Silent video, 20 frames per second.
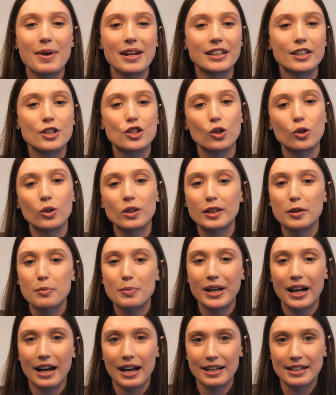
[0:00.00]
manage all the
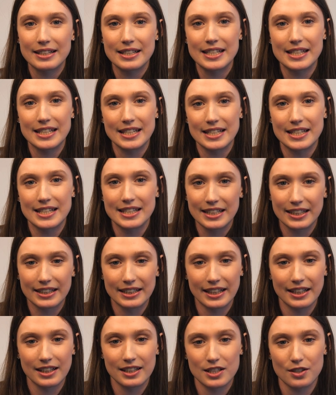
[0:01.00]
behind-the-scenes
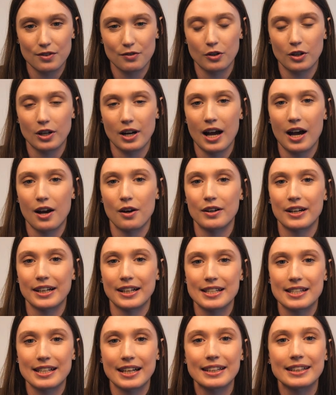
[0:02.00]
details for our
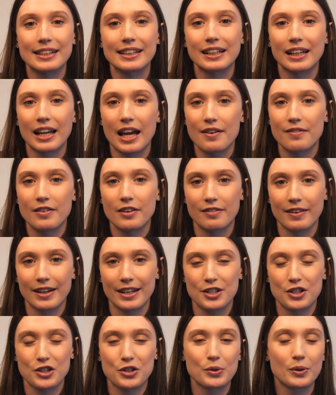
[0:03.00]
exciting live
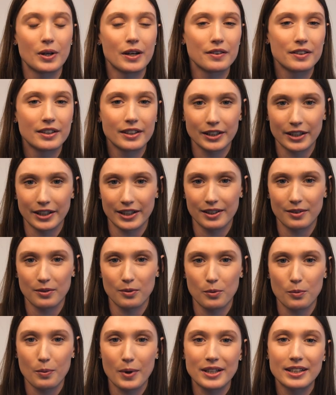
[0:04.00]
events throughout the year,
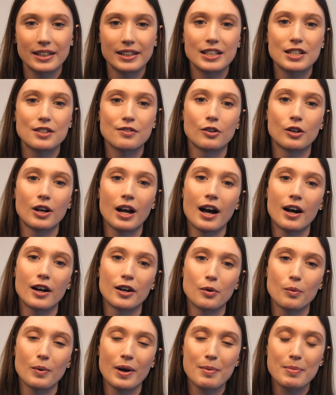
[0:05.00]
whether it's for
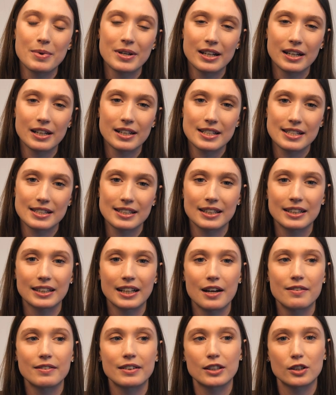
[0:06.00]
our webinars that
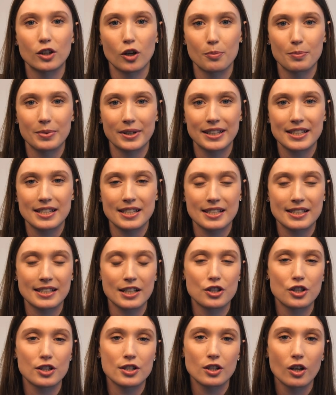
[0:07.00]
cover topics
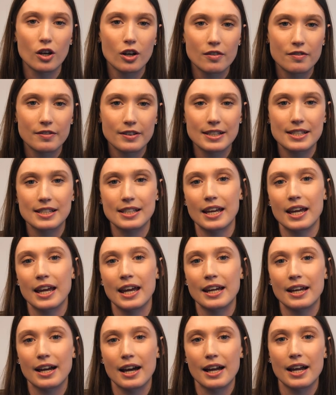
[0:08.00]
such as Office,
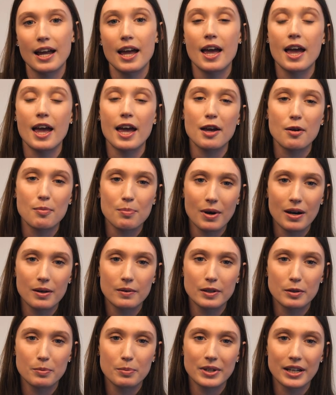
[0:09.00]
AI, and
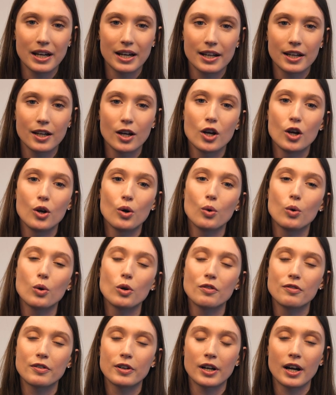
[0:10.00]
Power BI,
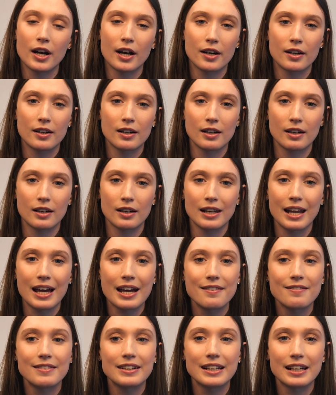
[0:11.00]
or for our
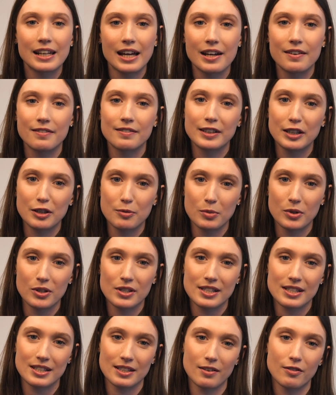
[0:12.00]
lively live
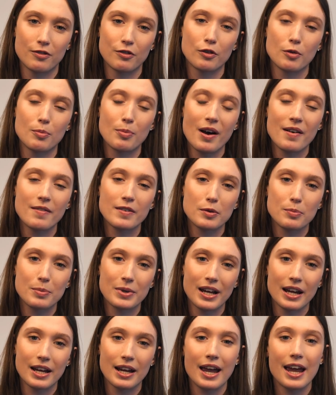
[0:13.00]
demos for Power
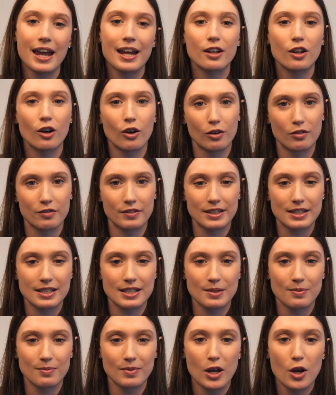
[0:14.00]
BI and
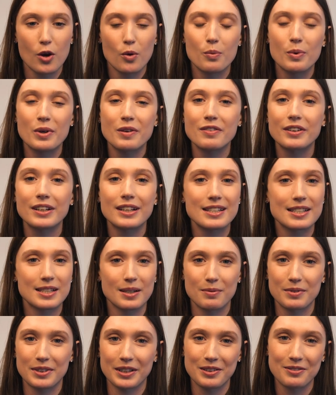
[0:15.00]
Office. We've got
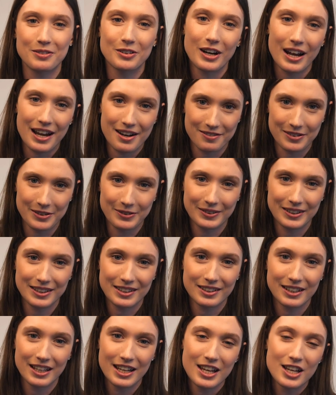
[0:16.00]
something for everyone.
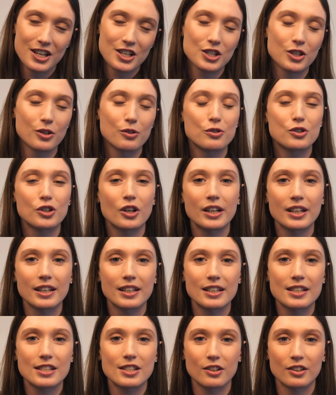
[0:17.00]
So join
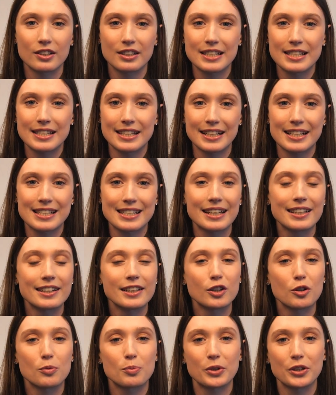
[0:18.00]
us on this
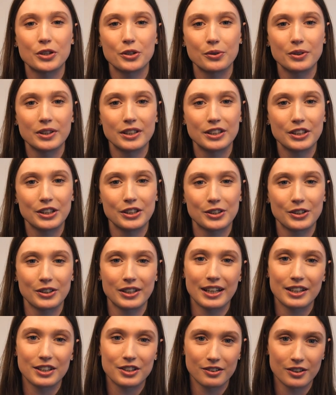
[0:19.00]
exciting opportunity to
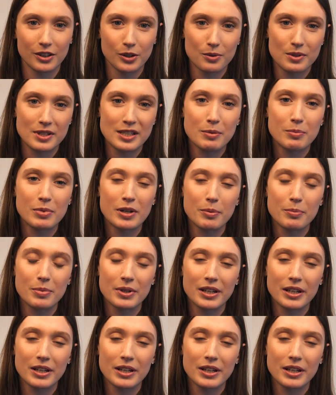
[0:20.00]
get to know Zebra